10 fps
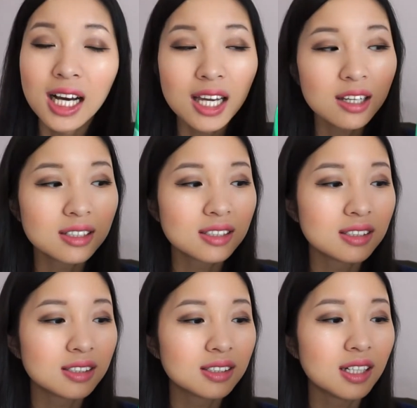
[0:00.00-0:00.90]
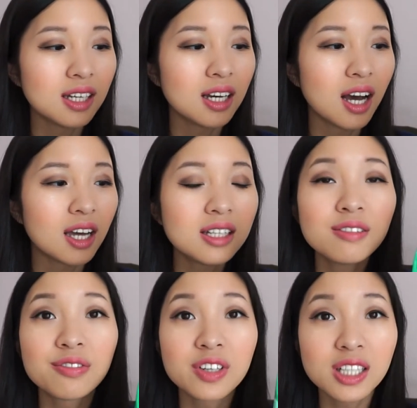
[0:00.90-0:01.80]
it, I
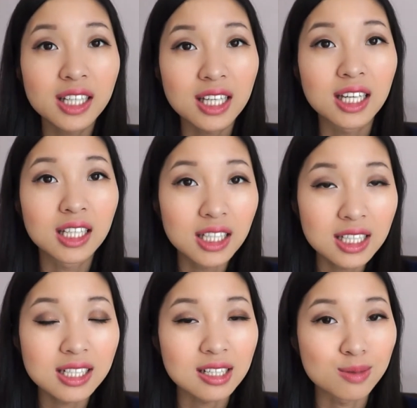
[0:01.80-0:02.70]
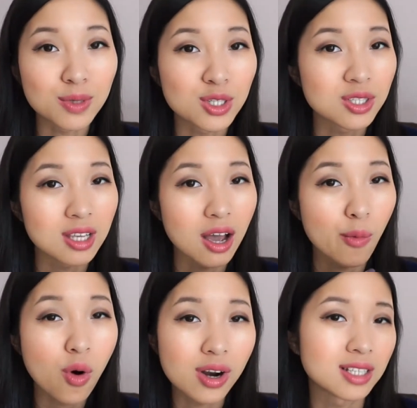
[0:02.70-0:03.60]
didn't feel like it cleaned as much as I
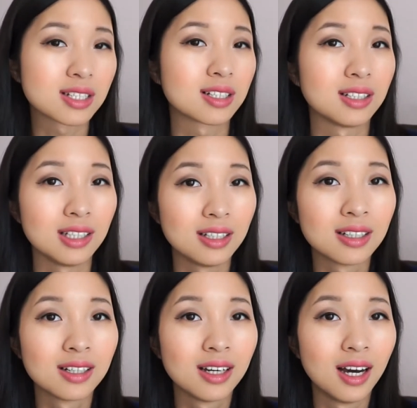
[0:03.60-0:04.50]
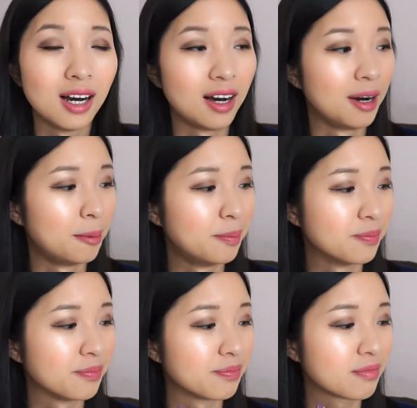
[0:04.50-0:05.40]
wanted to clean.
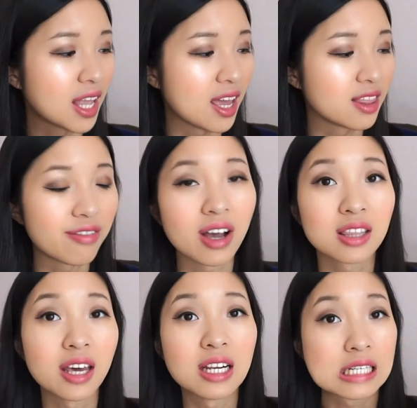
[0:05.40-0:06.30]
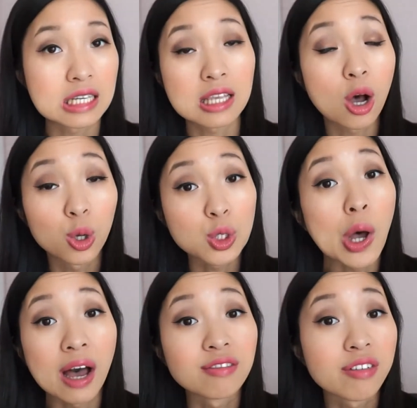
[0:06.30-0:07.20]
Um, and the fact that it does also
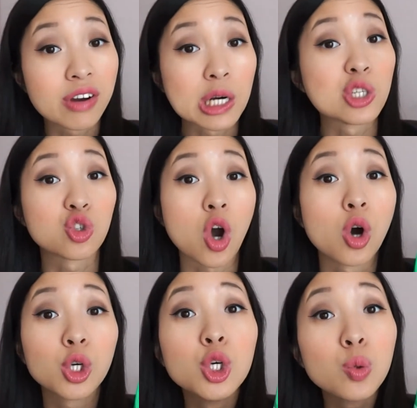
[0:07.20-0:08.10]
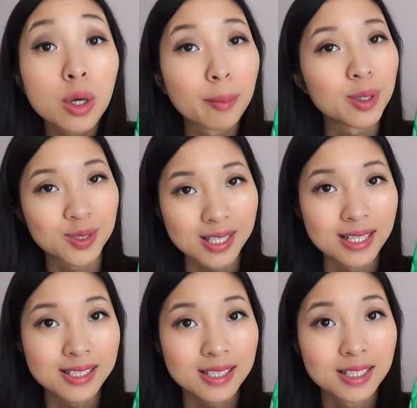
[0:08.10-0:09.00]
have a very strong cucumber scent.
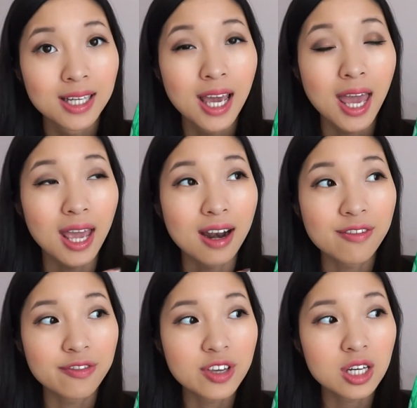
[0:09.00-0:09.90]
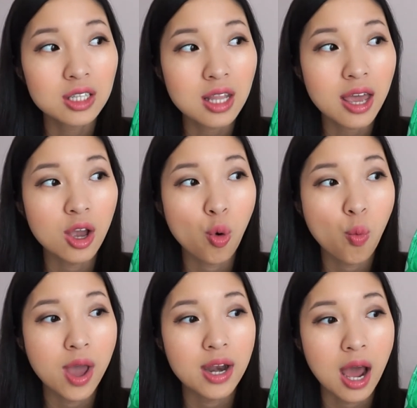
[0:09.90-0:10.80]
And I feel like
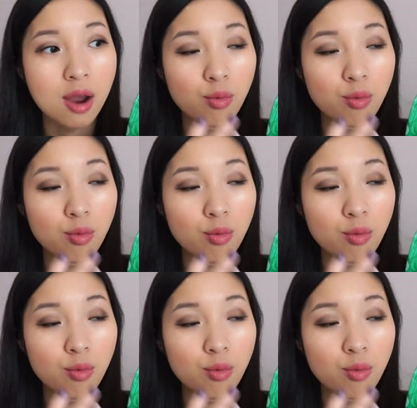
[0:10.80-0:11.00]
when I